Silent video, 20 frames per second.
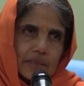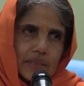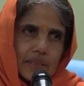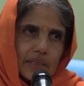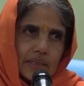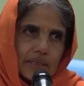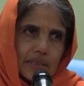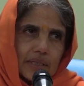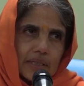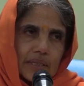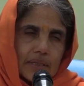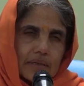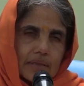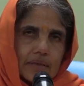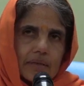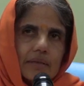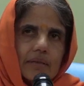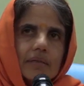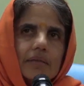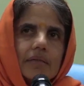inner
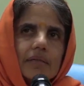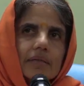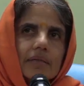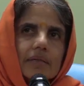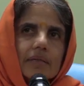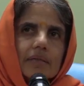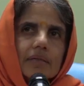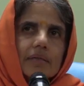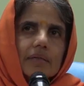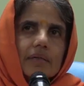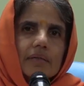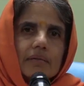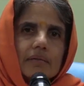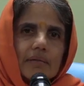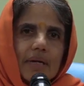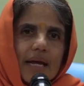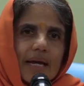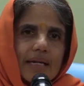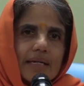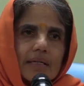
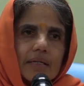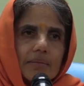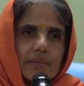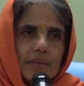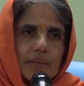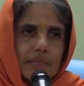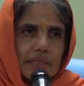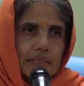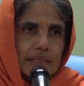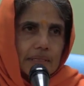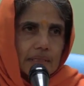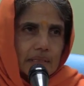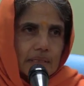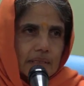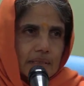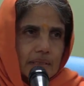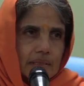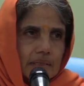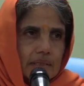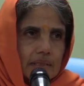tranquility.